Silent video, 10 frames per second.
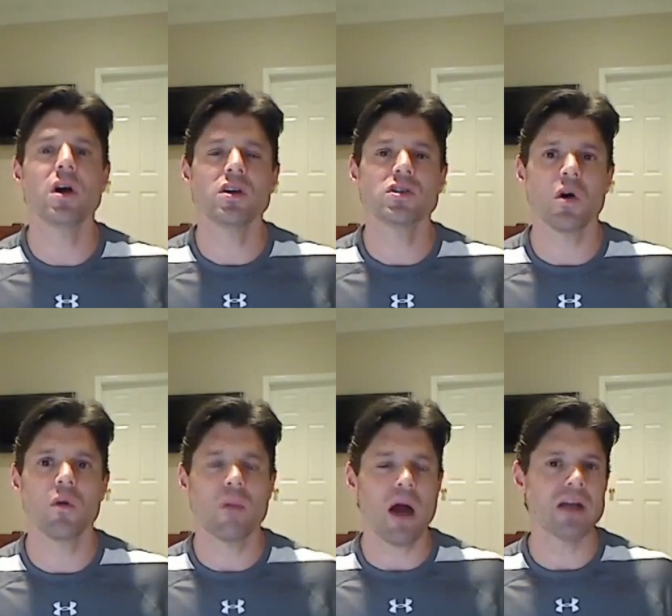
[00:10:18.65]

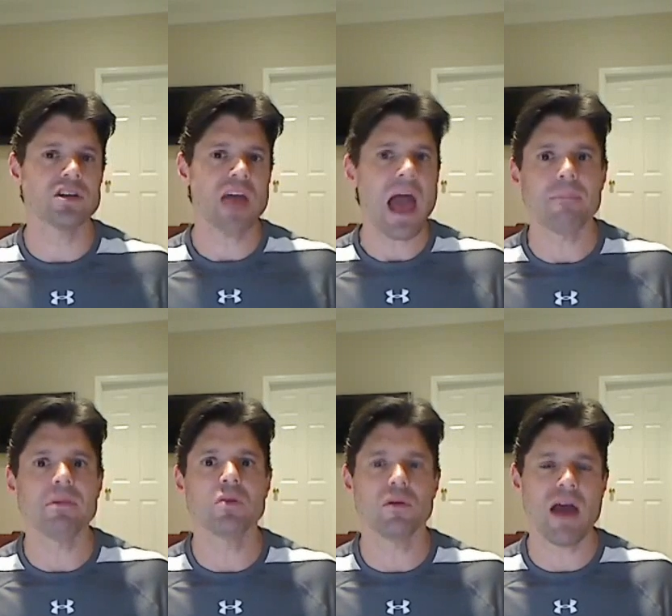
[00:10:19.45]
So I just
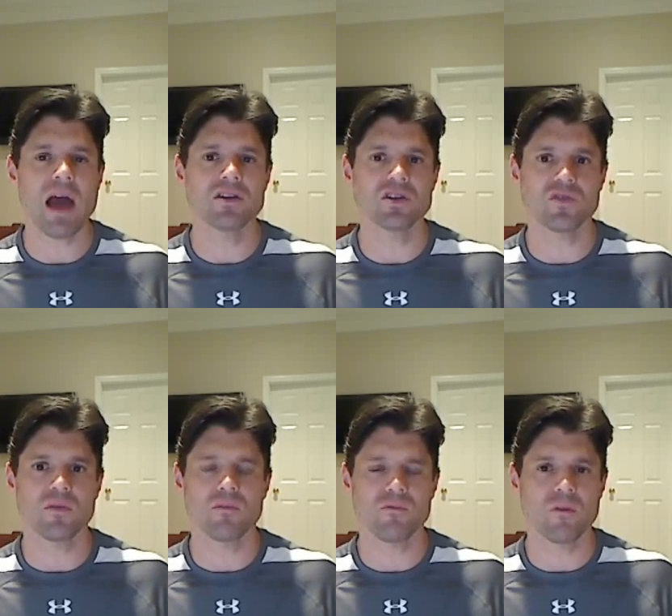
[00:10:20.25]
happen to have had, just
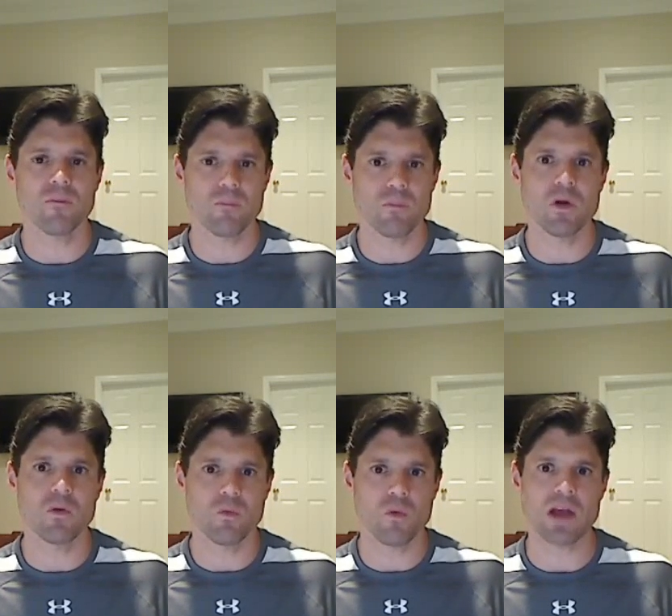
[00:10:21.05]
from
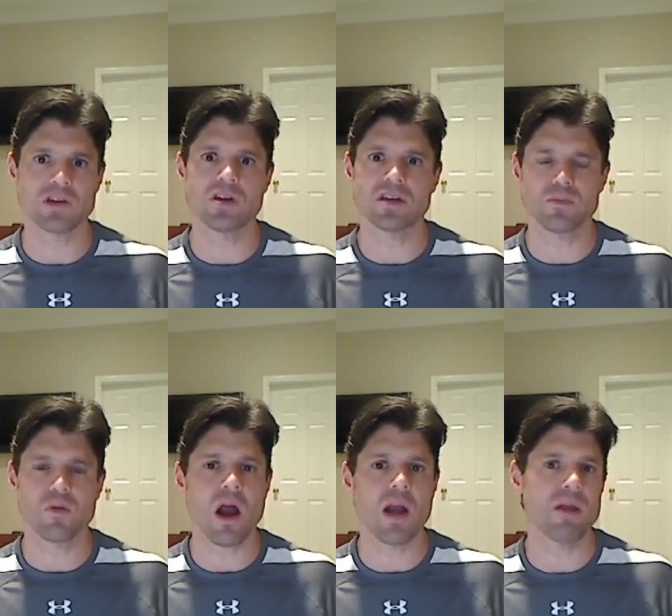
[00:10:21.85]
exercising
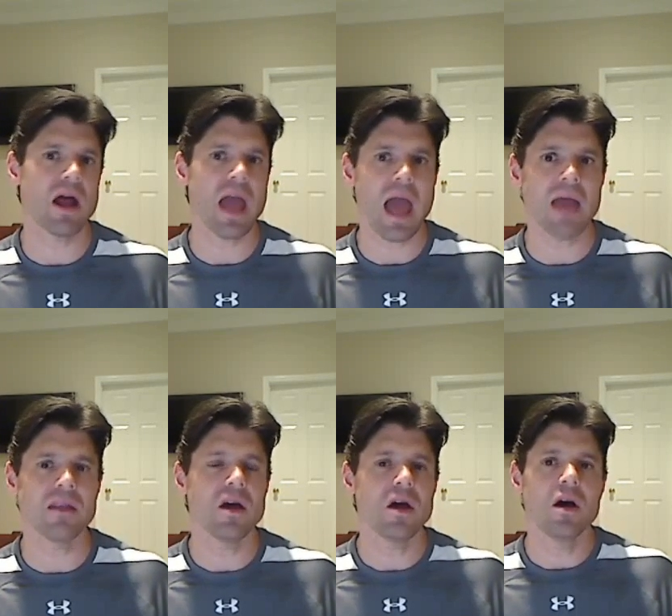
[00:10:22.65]
prior. I mean, I
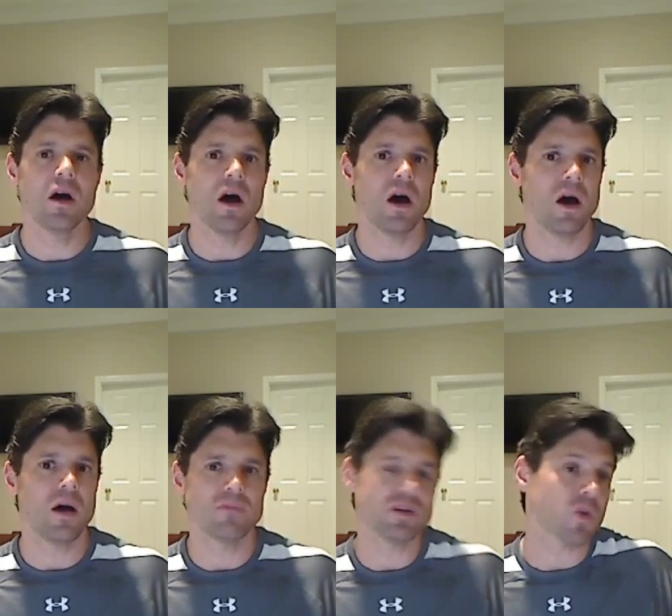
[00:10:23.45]
had
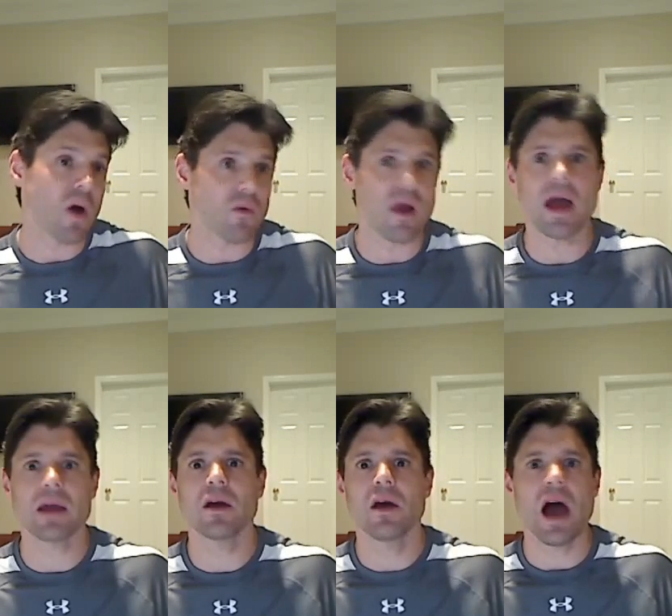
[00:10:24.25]
a squat
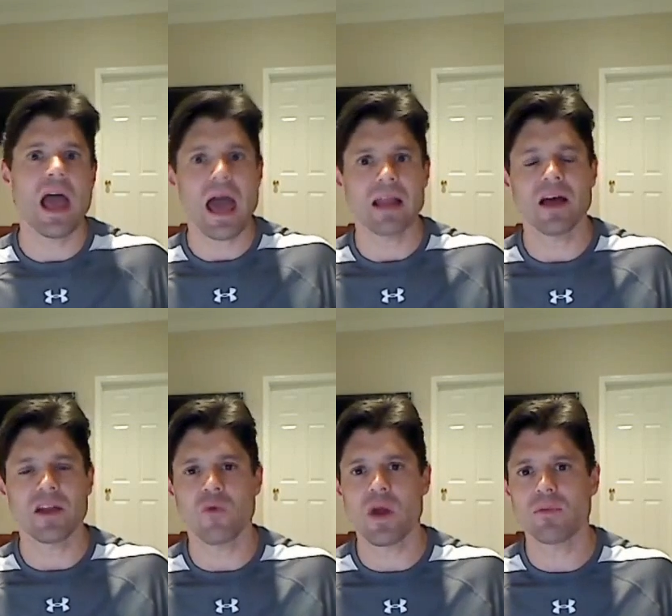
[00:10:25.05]
rack. I had a lot
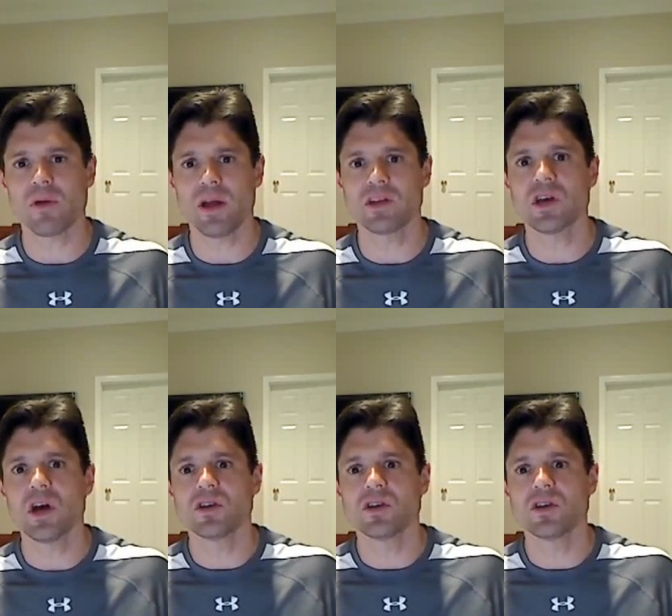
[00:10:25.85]
of weight plates.